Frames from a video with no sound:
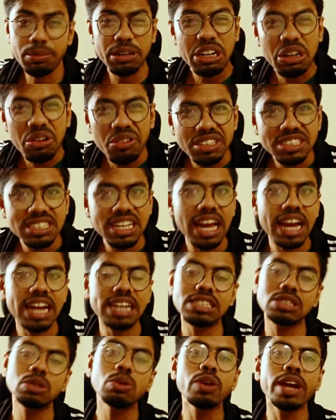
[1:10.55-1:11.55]

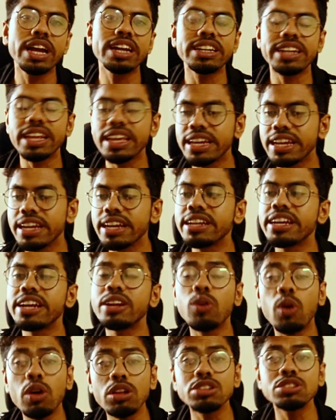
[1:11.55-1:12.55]
prerequisites, who can take it,
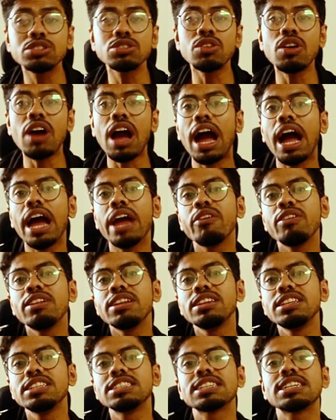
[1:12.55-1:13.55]
and also I
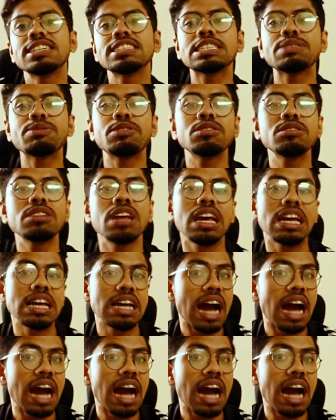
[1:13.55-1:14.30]
will discuss about